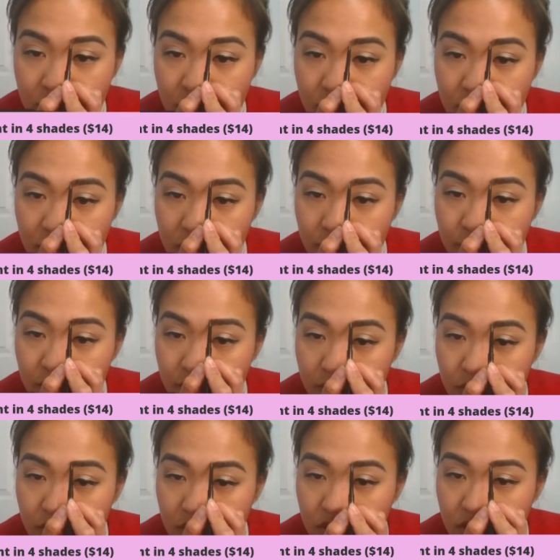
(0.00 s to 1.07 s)
a little bit
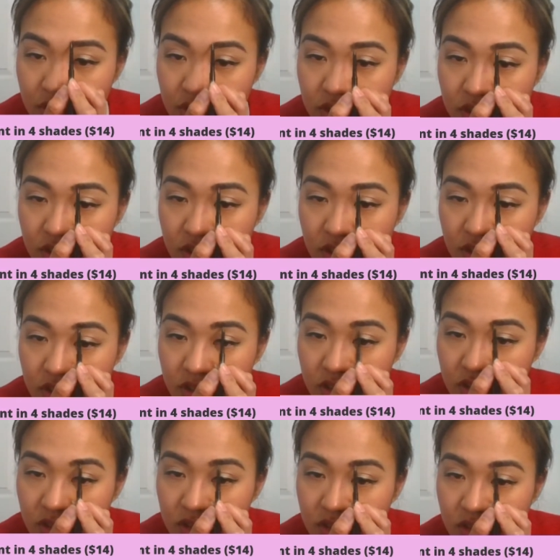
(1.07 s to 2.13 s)
more here,